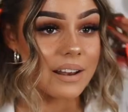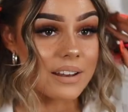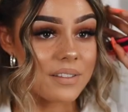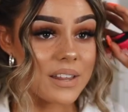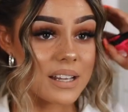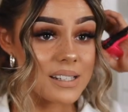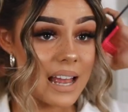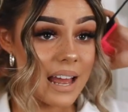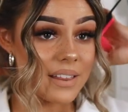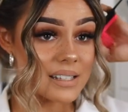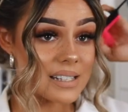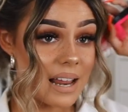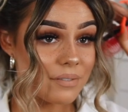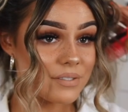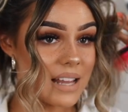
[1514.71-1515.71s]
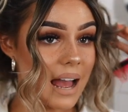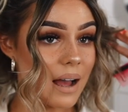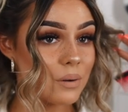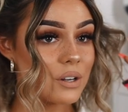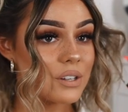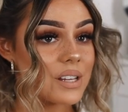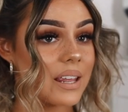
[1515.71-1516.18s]
And then this hair that's left
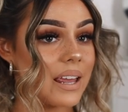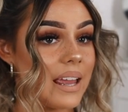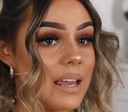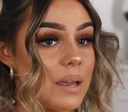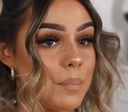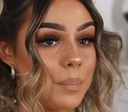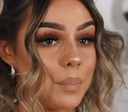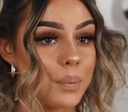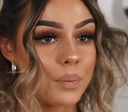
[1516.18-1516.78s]
down to keep